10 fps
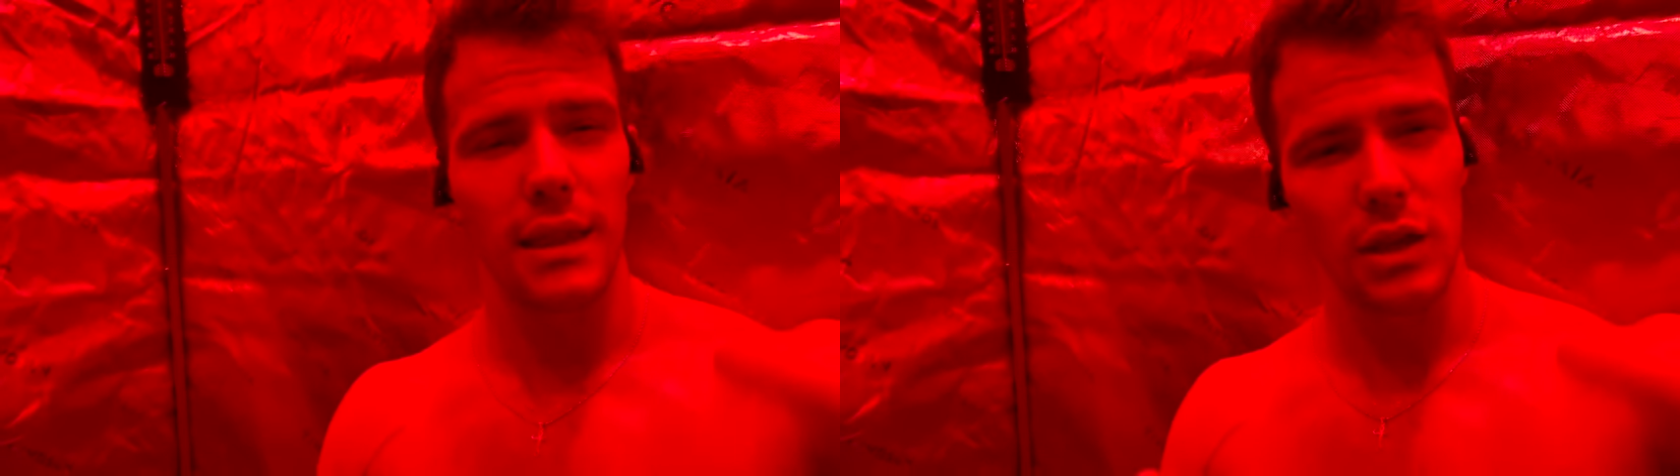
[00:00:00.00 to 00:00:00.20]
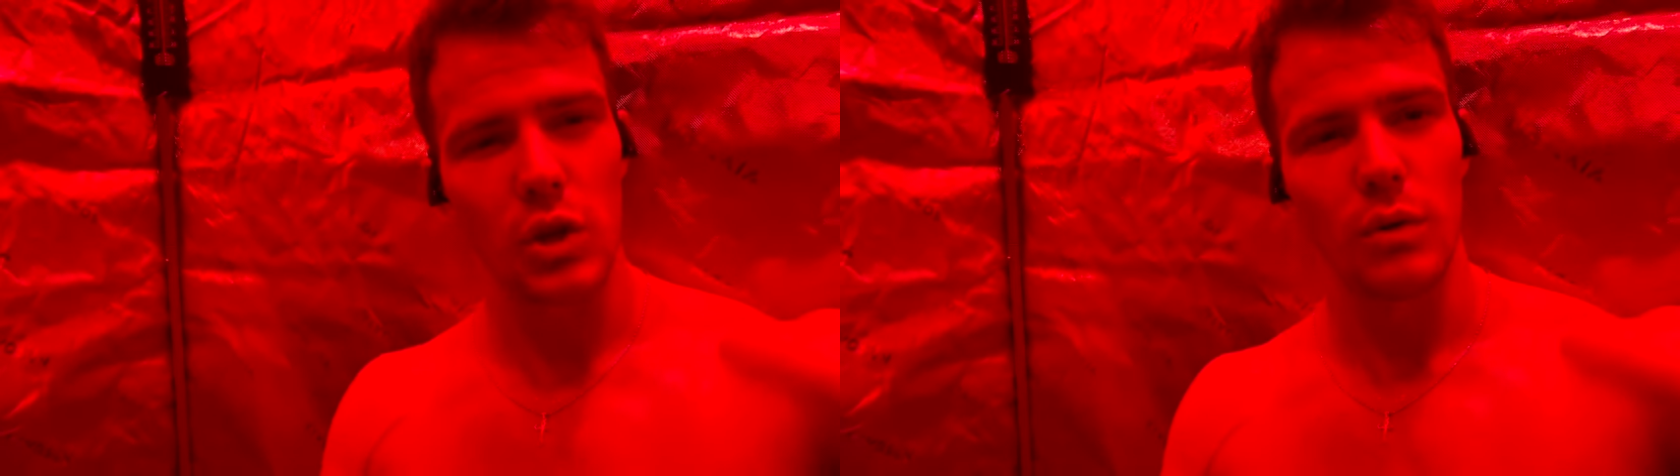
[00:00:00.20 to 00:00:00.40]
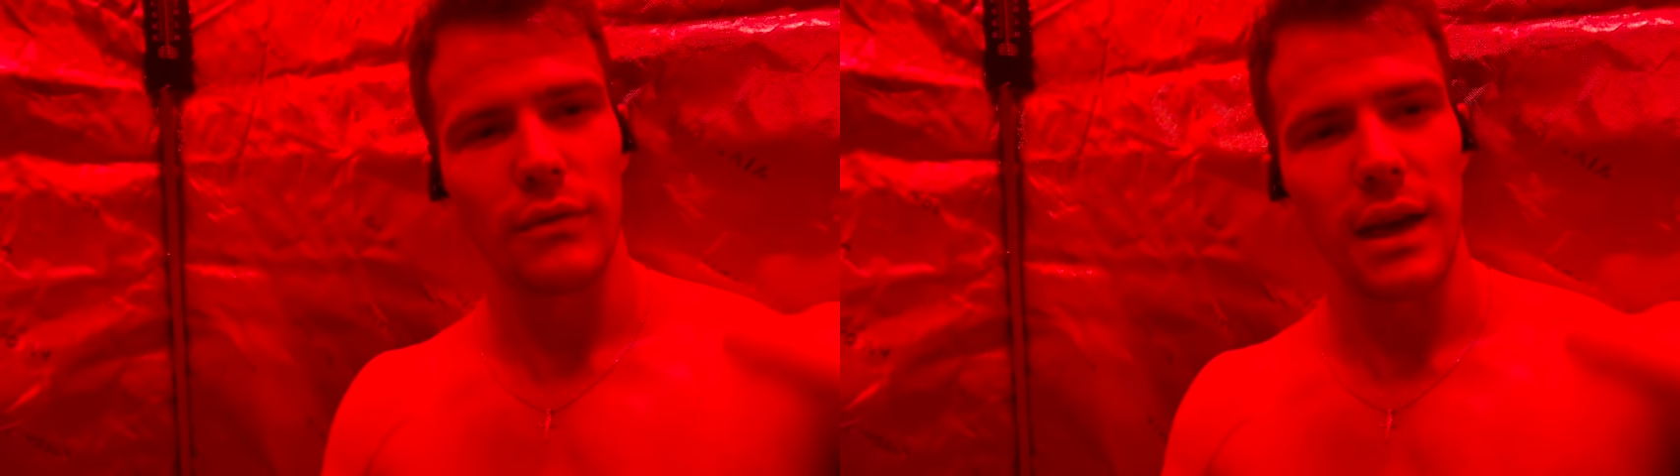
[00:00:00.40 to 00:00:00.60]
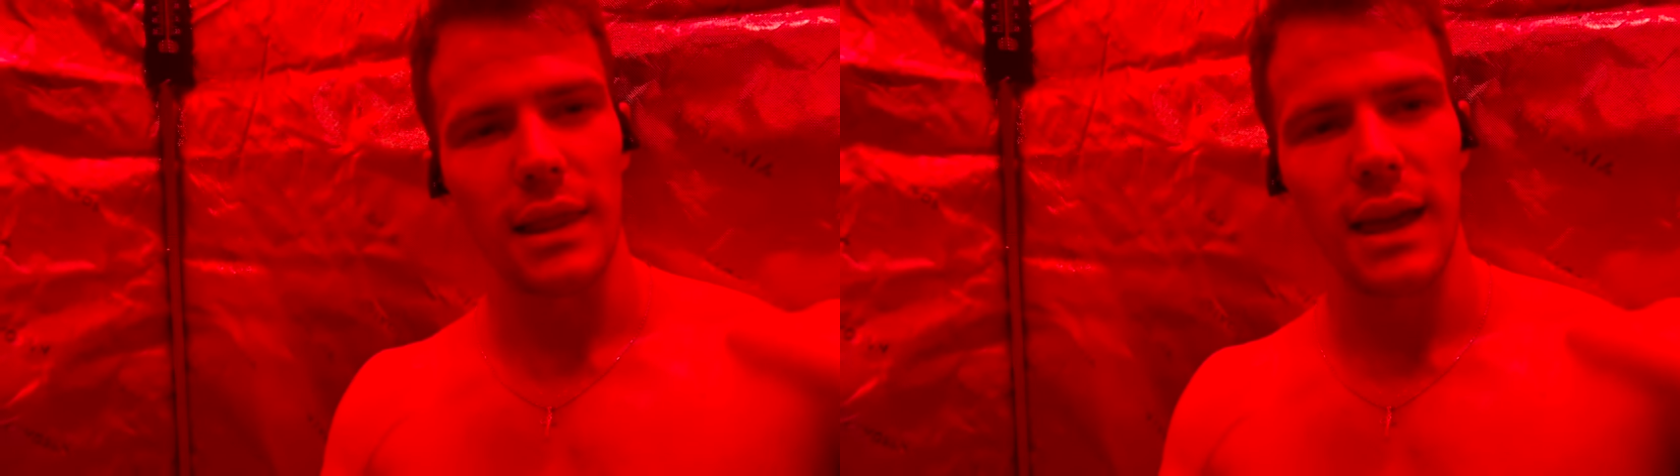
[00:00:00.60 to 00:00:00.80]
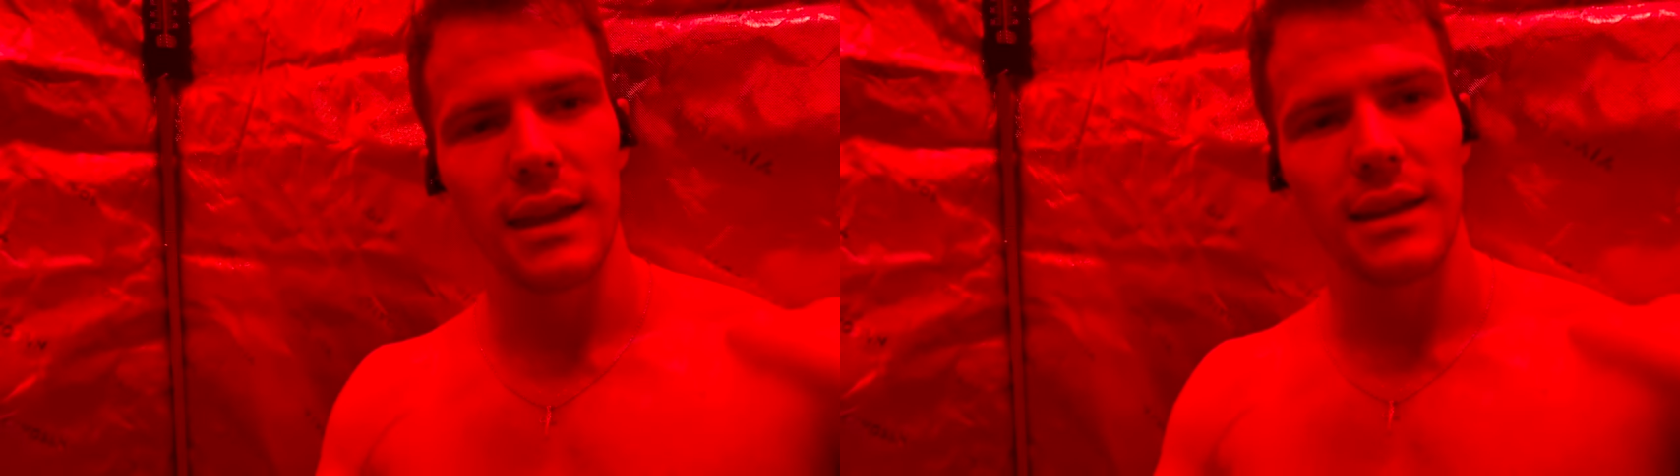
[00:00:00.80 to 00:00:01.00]
the hue of
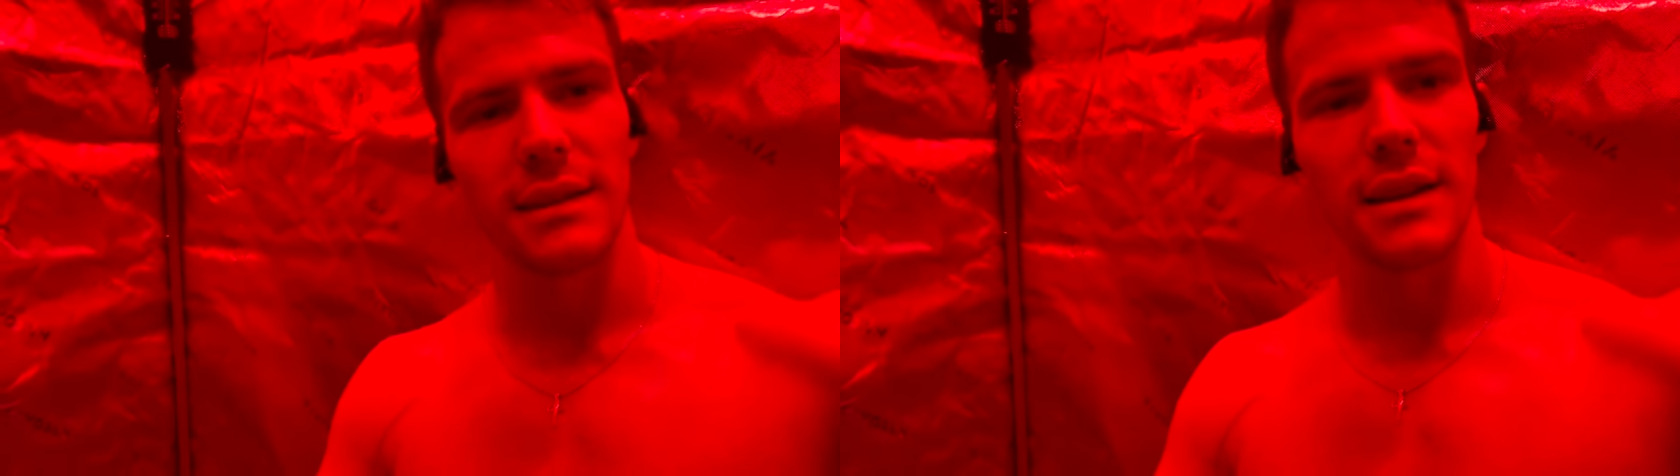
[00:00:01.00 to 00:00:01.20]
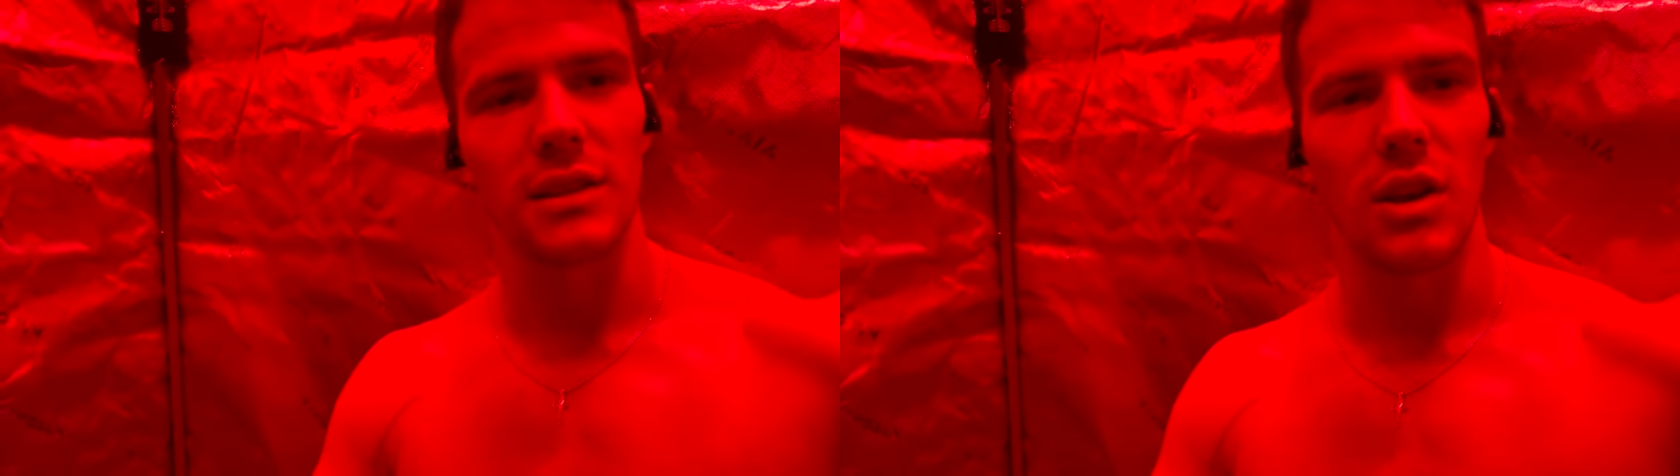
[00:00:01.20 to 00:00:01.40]
that light, it does